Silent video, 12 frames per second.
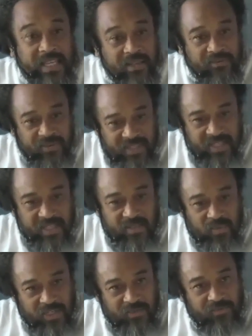If it
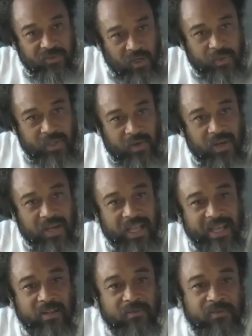is what, following your
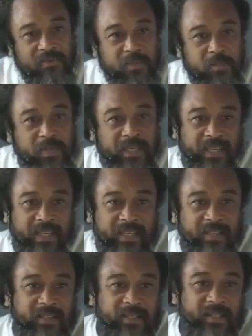line of
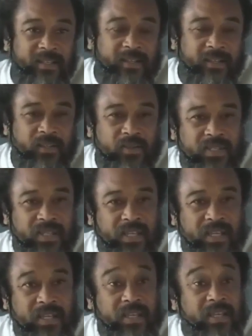speaking, you
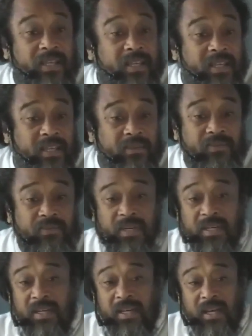say, if
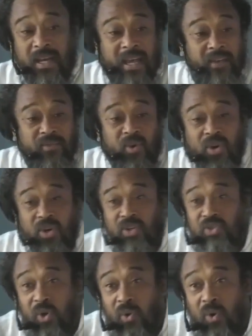I have no
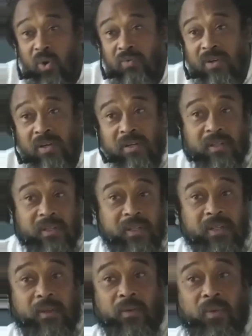control over
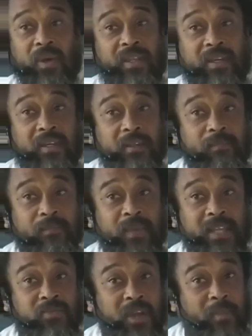whether,
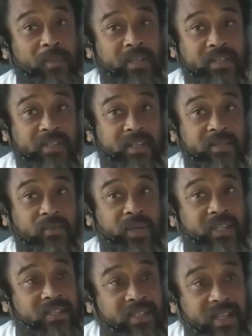as Ramana says,
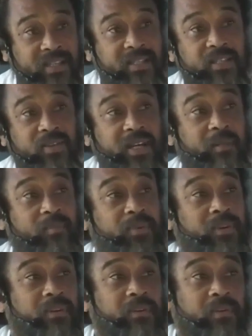what is destined to
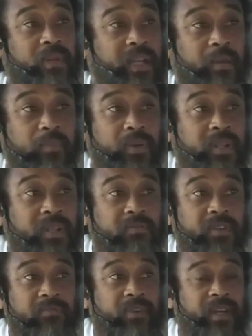happen will happen
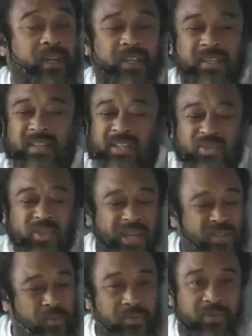even if I
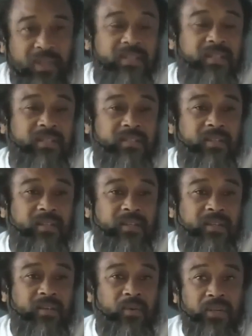try to prevent it.
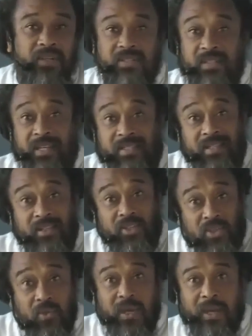What is
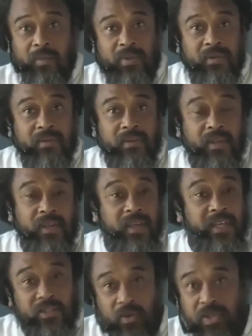destined to happen
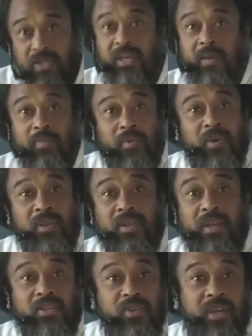is going to happen
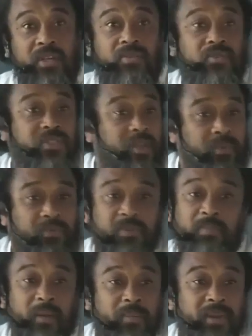whether I try to stop it
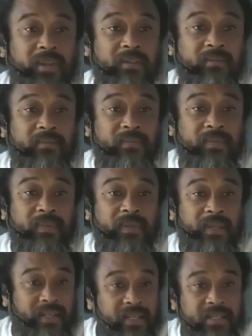from happening.
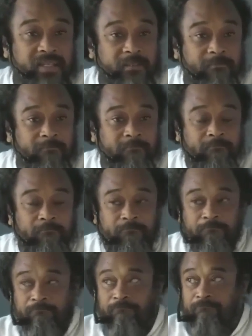Like this.
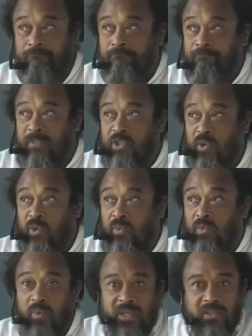
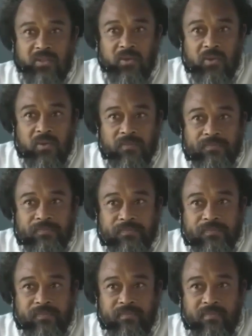So what to do?
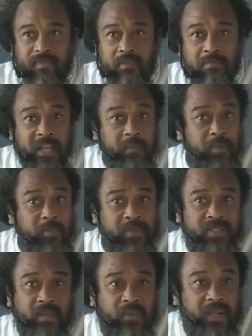Many
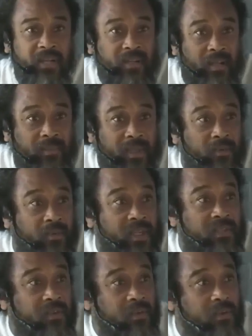people say, well, I mean,
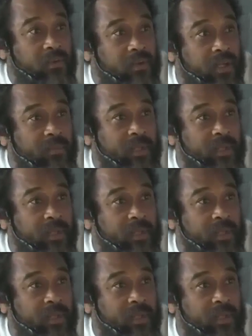what to do?